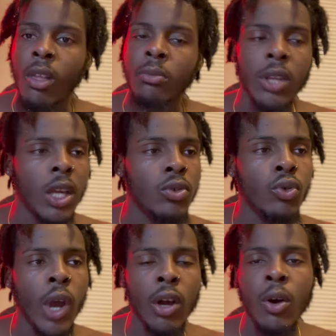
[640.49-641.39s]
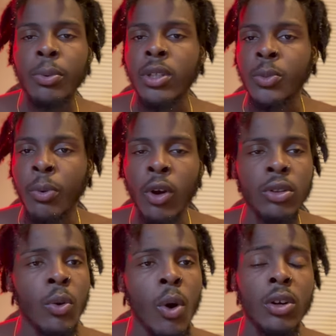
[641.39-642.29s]
Nigga, you crack open a
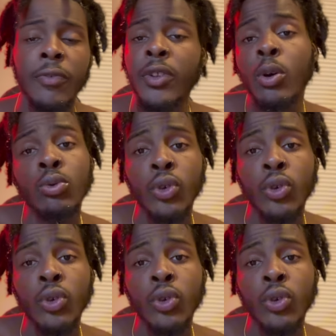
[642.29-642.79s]
sparkling water if you don't